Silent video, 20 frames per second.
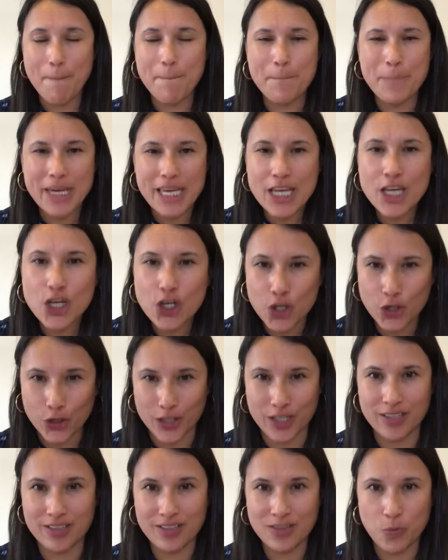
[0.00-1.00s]
Be
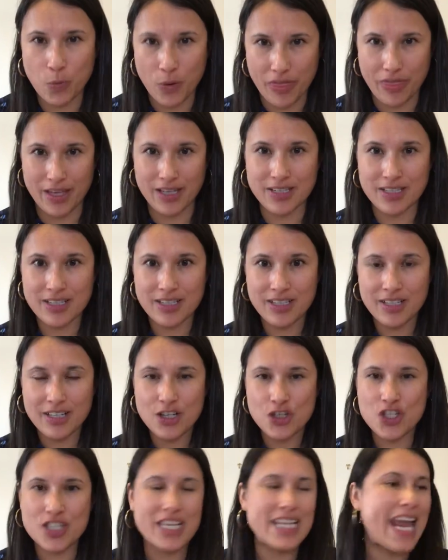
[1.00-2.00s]
good with it.
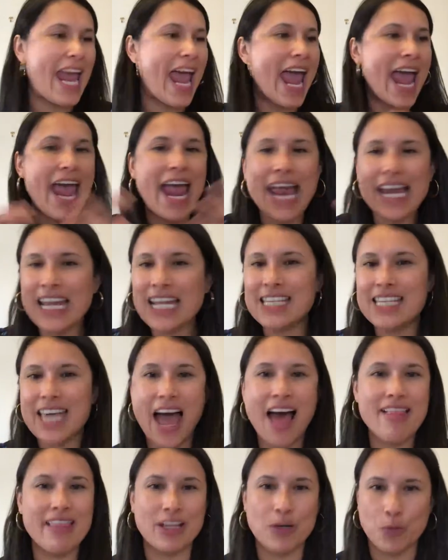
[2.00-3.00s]
Just like any
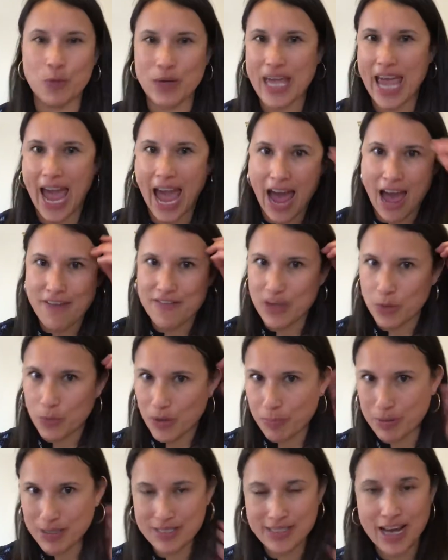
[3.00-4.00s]
talent we have that
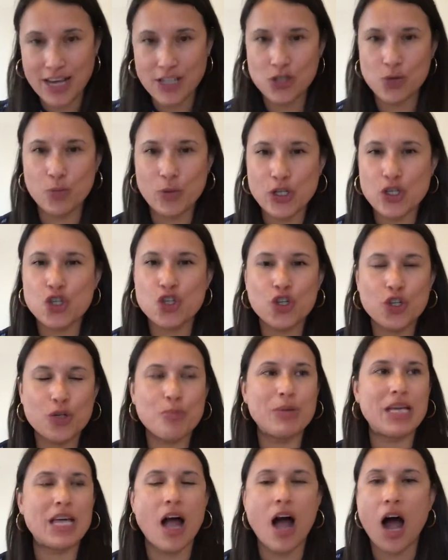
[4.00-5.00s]
we possess, we should
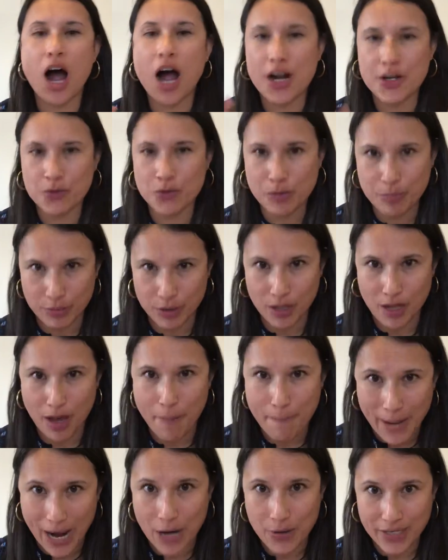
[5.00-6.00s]
be honorable
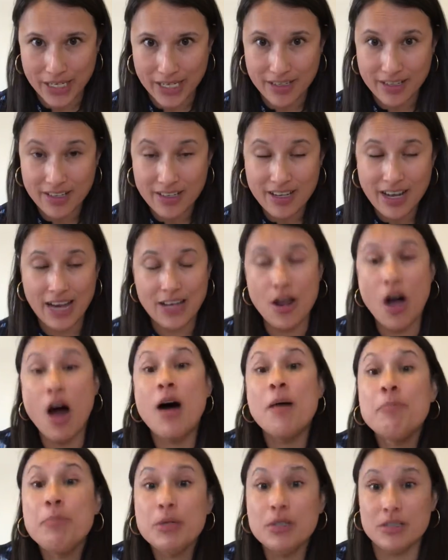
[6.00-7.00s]
about it and
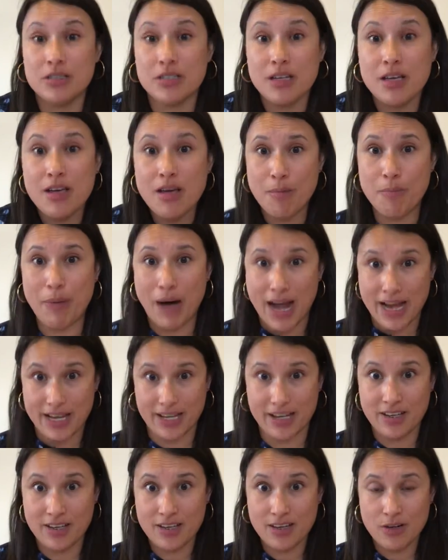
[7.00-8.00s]
humbled by
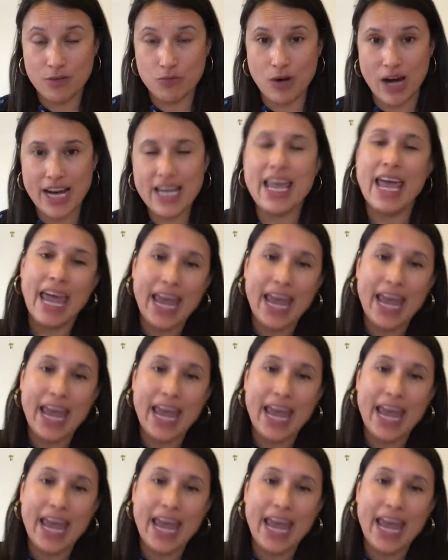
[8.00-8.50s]
it, right?